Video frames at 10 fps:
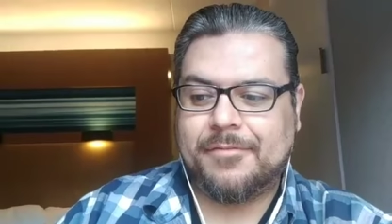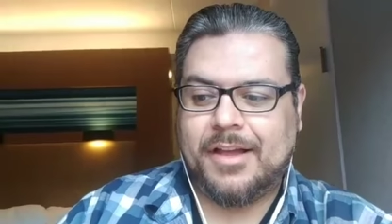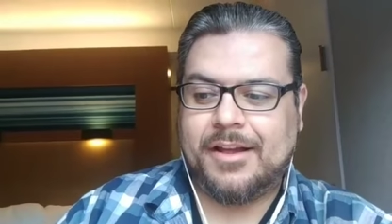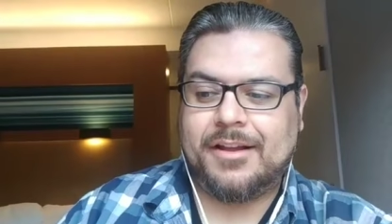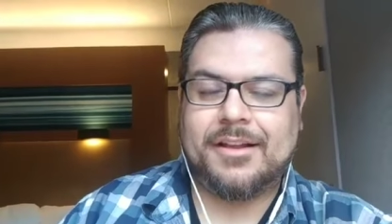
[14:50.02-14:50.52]

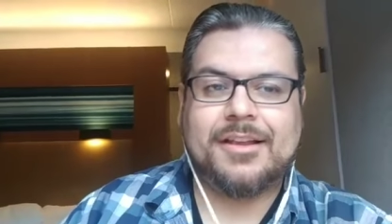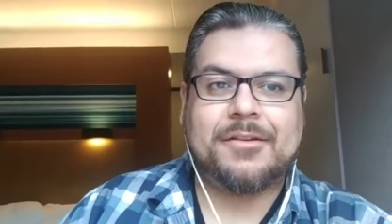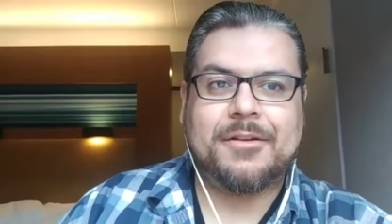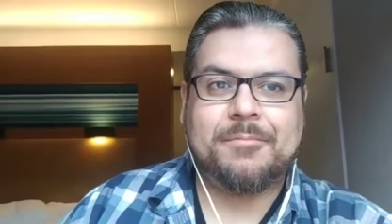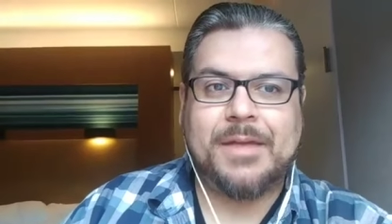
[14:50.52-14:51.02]
uh,
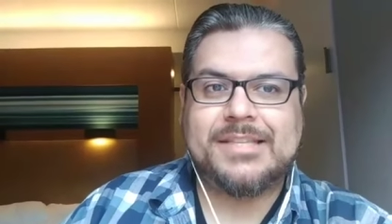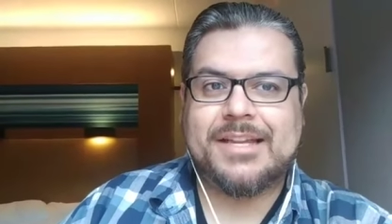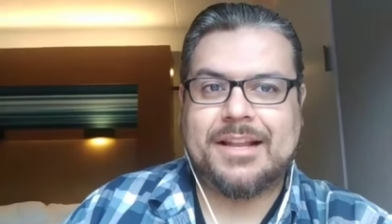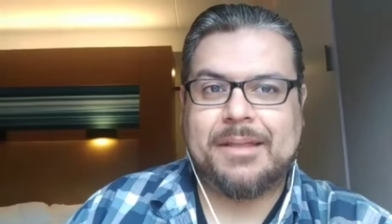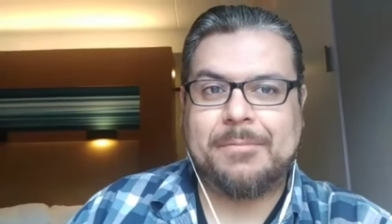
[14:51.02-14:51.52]

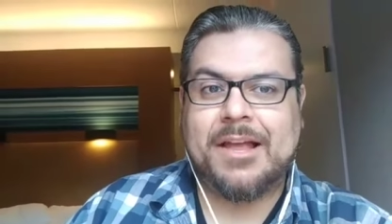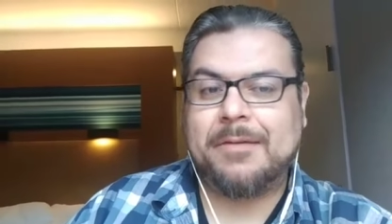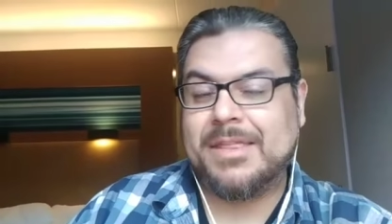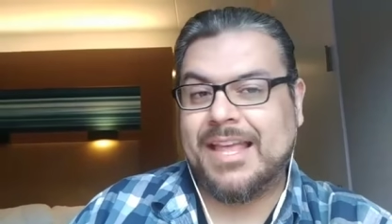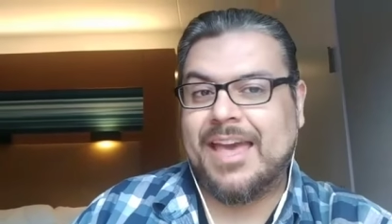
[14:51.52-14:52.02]
basically
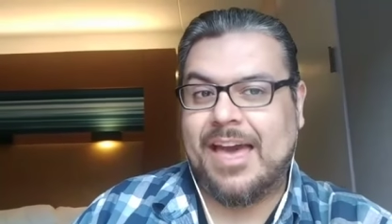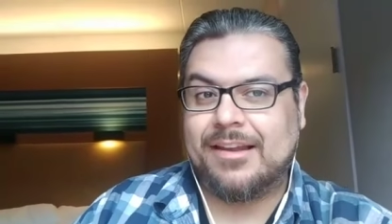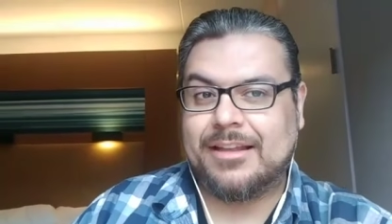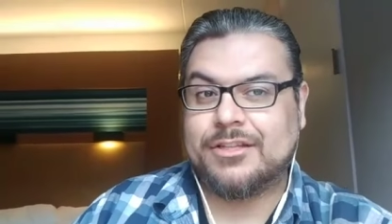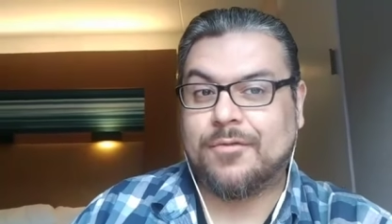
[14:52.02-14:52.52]
becoming the
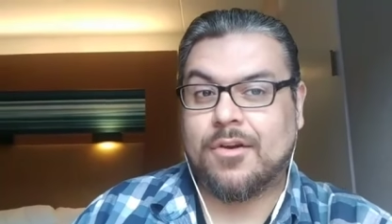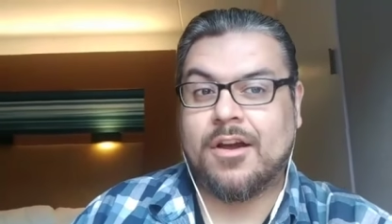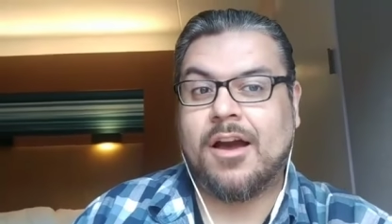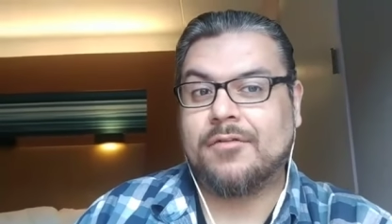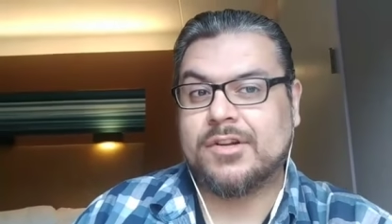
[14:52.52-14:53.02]
catalyst for a
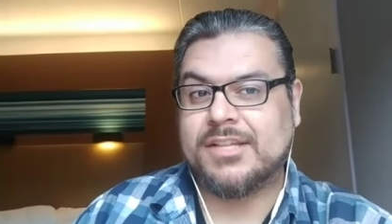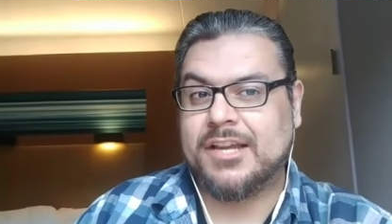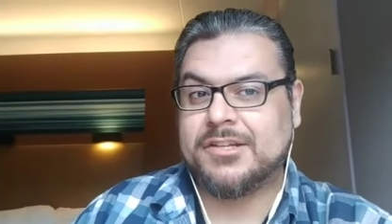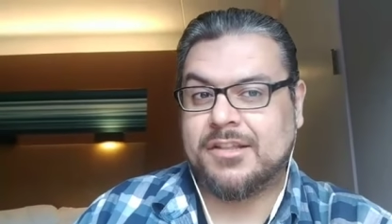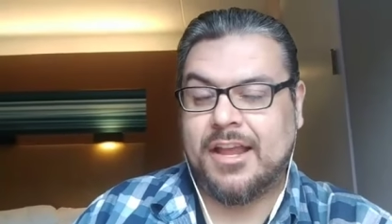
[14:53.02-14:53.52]

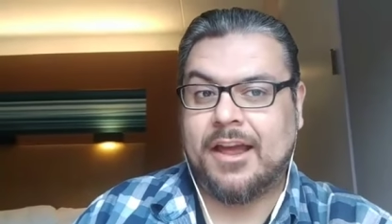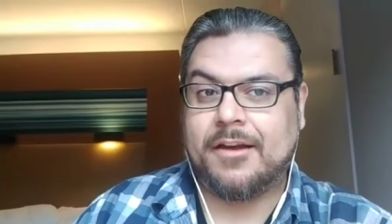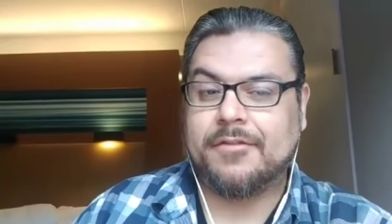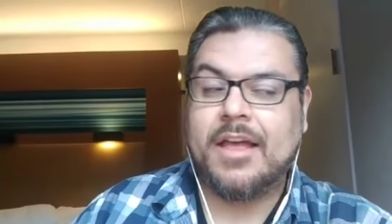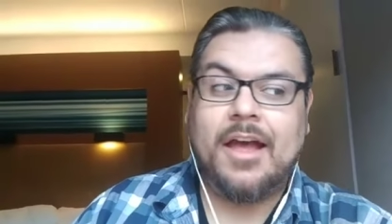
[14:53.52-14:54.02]
conversation they
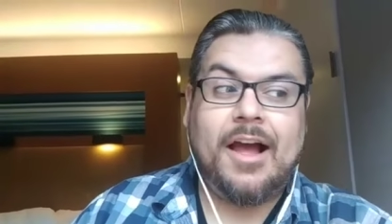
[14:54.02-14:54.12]
have.